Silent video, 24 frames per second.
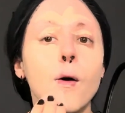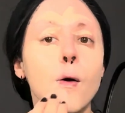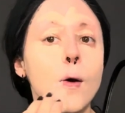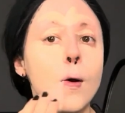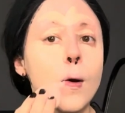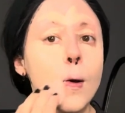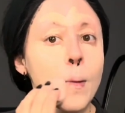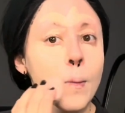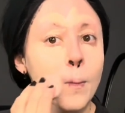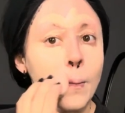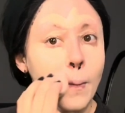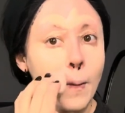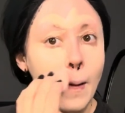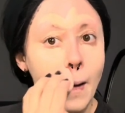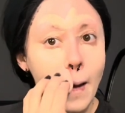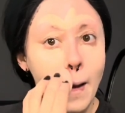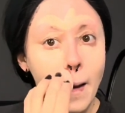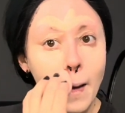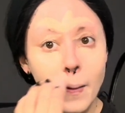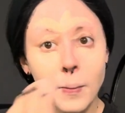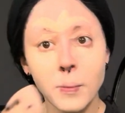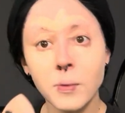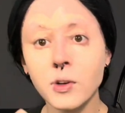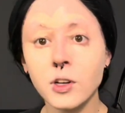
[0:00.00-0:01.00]
All right,
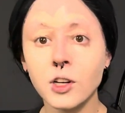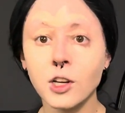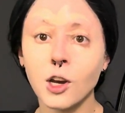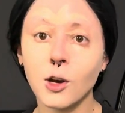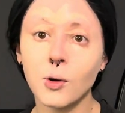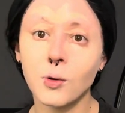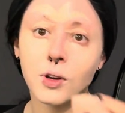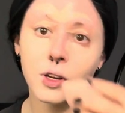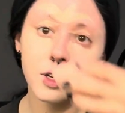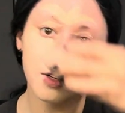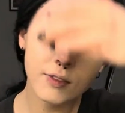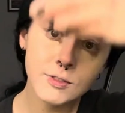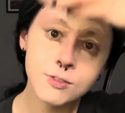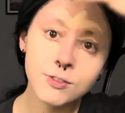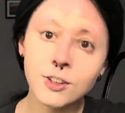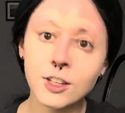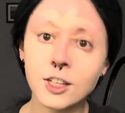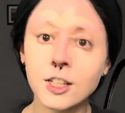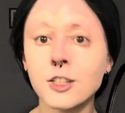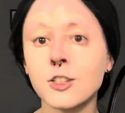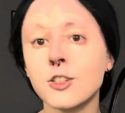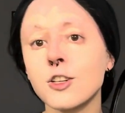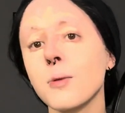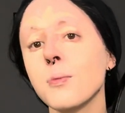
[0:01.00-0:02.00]
I'm gonna go in,
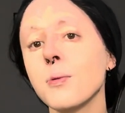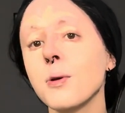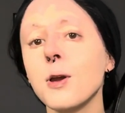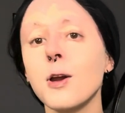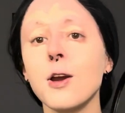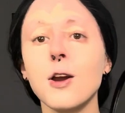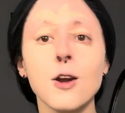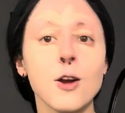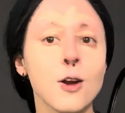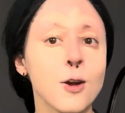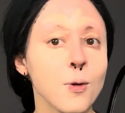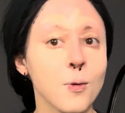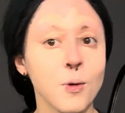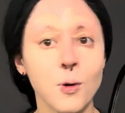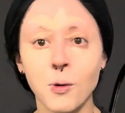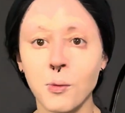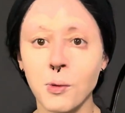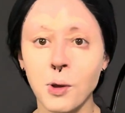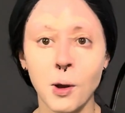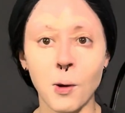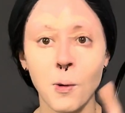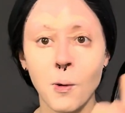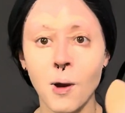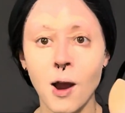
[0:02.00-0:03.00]
finish up here, and we'll
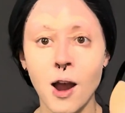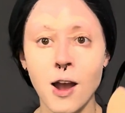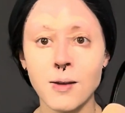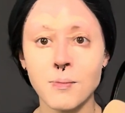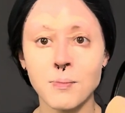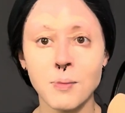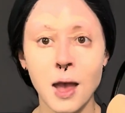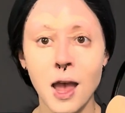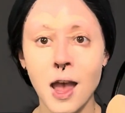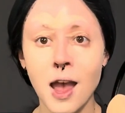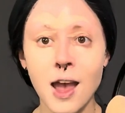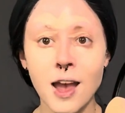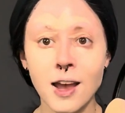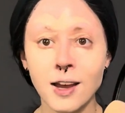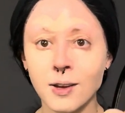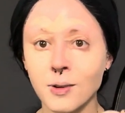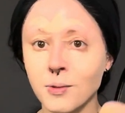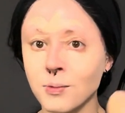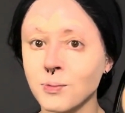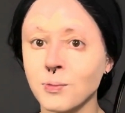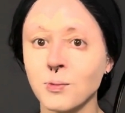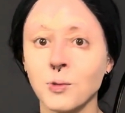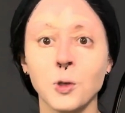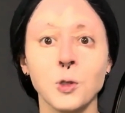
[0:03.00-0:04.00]
be right back
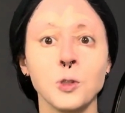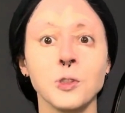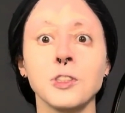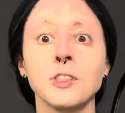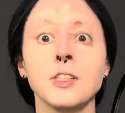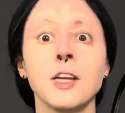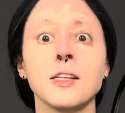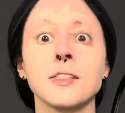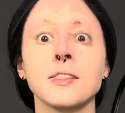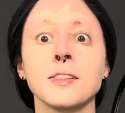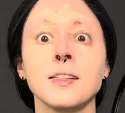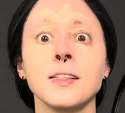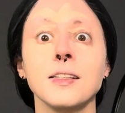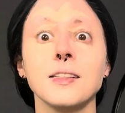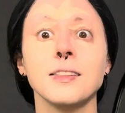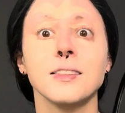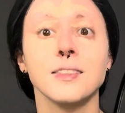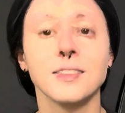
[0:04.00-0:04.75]
and we'll dust it.